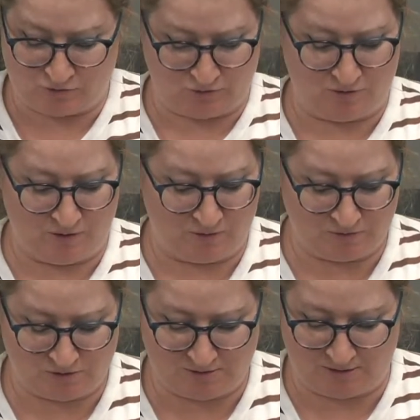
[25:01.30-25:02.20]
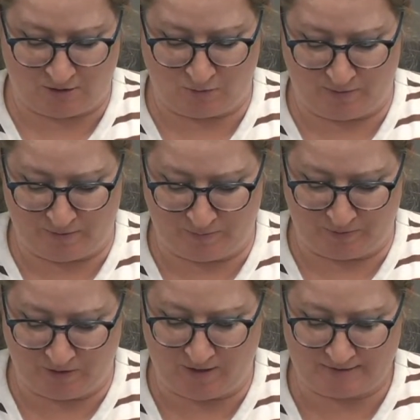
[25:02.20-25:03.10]
know, just like, we
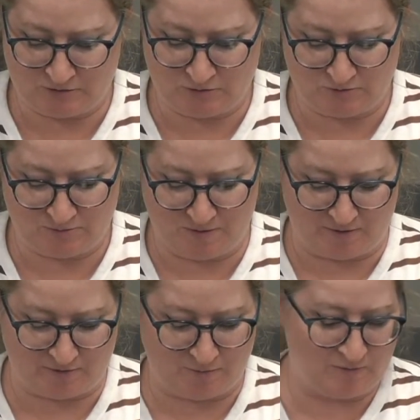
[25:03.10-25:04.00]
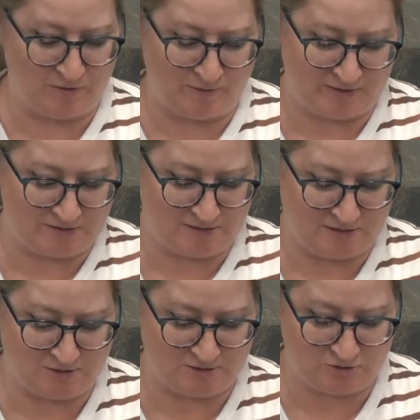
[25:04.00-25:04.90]
belong to some other community
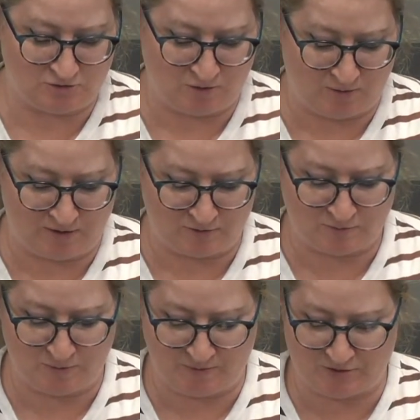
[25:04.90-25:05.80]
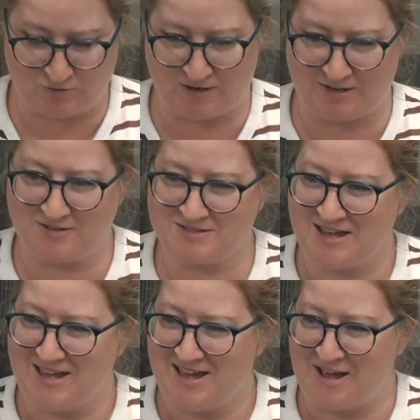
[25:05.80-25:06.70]
organizations. So I know Speedway Trails
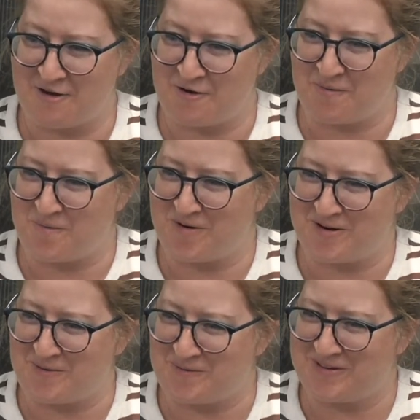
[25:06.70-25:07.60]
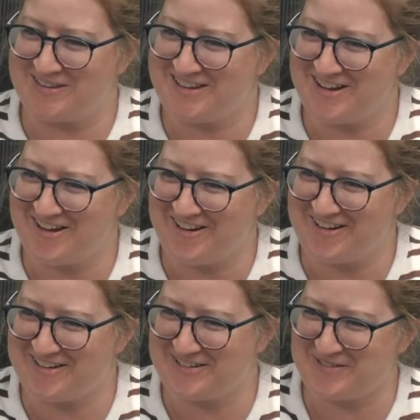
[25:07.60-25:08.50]
are working really
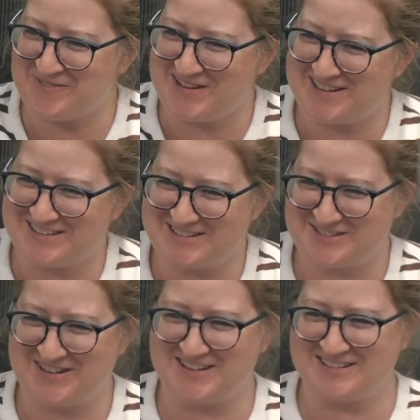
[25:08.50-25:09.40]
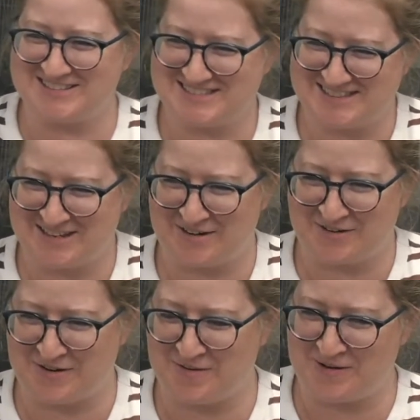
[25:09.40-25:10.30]
hard and making the trails. They're
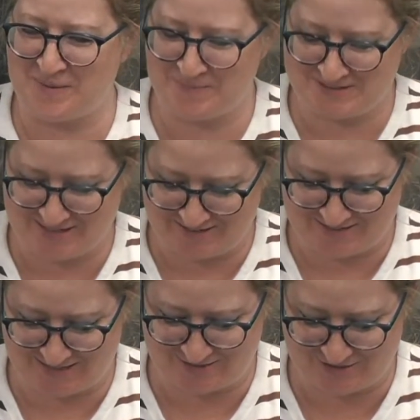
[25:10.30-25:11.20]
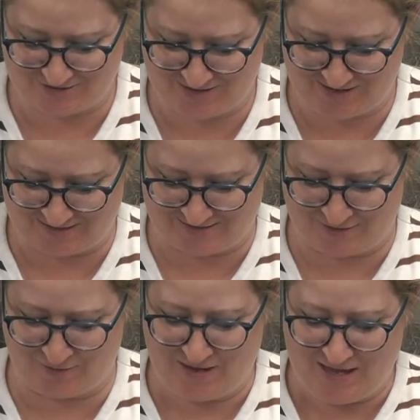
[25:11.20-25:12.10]
going up and down 10th Street. And
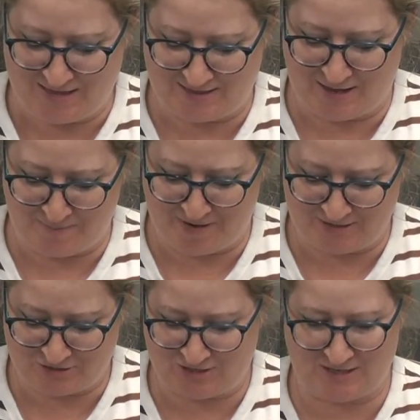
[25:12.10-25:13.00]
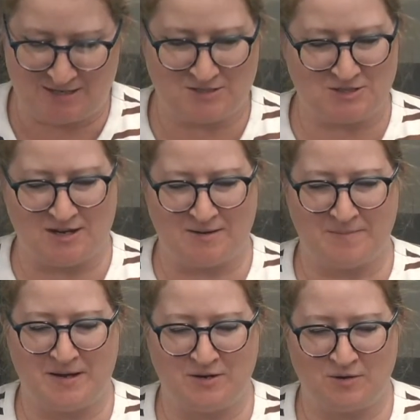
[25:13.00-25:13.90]
so that might change.
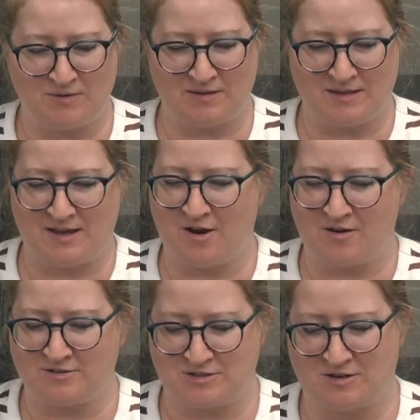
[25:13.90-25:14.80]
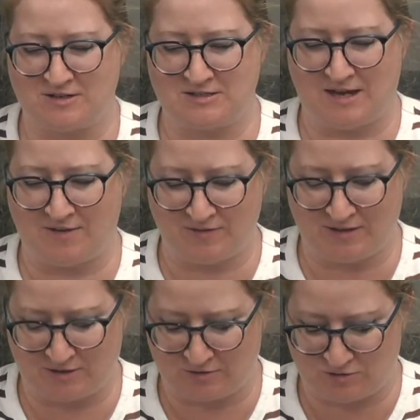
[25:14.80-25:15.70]
I know that they are starting to have a
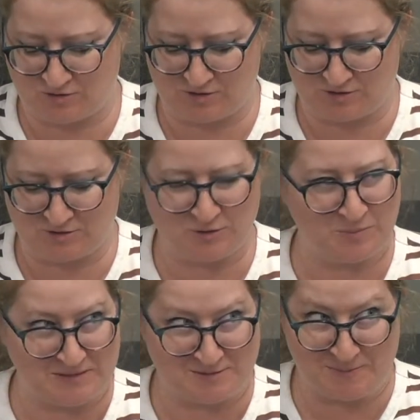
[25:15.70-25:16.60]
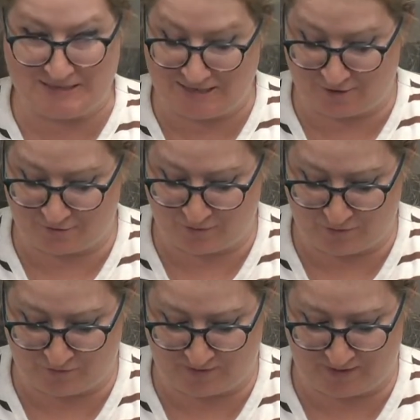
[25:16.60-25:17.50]
lot of construction, so please be careful
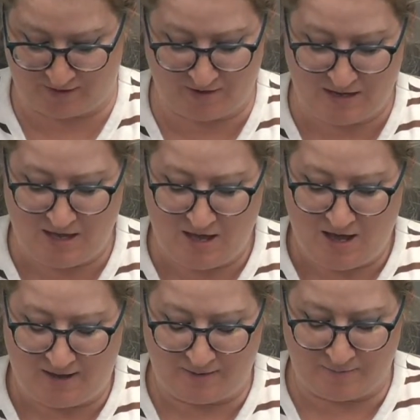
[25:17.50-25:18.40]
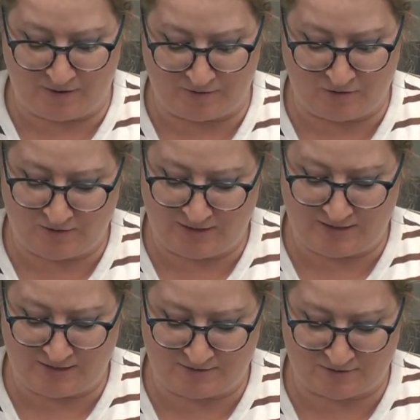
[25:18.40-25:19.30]
over there.
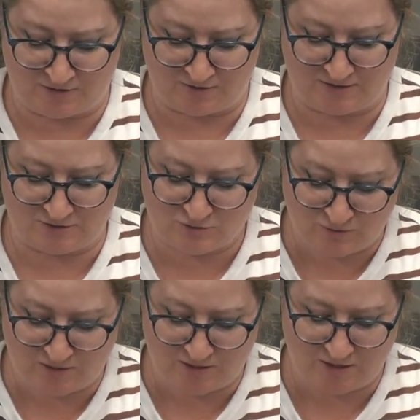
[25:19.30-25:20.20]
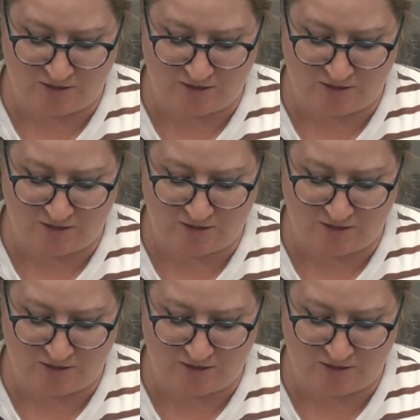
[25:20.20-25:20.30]
The historic